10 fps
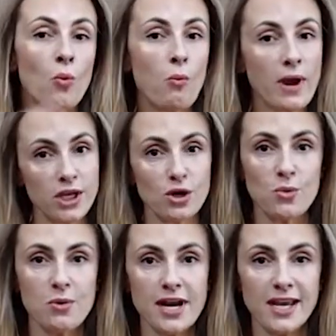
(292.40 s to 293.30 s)
when
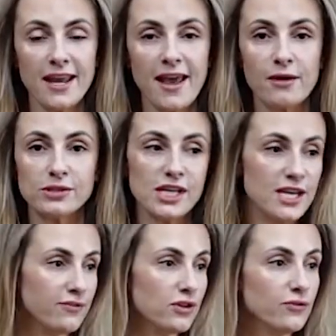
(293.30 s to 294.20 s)
you're working out,
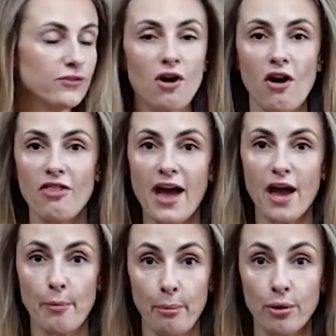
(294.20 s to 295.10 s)
if you've got
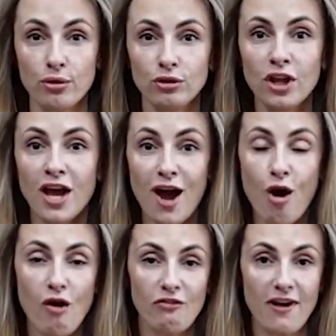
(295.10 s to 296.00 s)
that pool
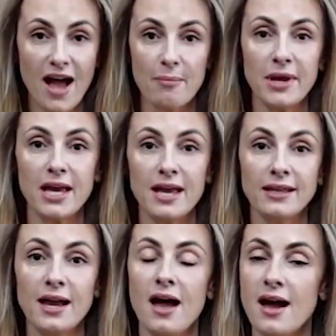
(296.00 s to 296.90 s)
of
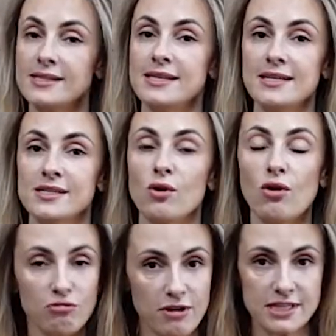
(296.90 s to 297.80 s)
amino acids
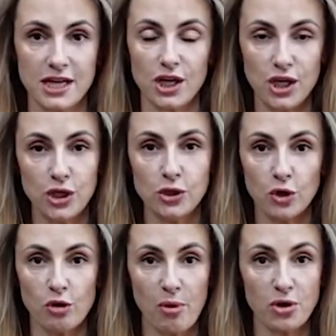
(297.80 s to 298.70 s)
already in
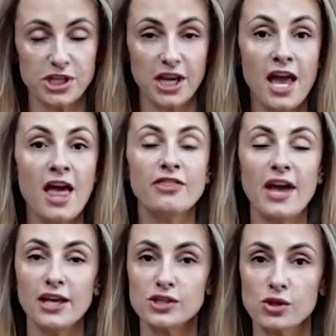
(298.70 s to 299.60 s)
your body,
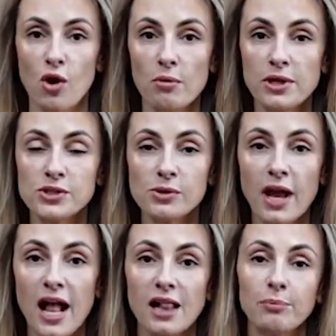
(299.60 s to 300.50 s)
that is going to
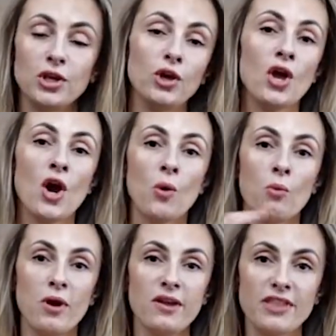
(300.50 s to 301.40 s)
help you
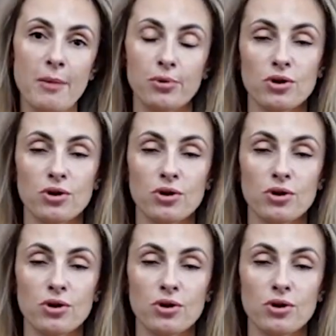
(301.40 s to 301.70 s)
with that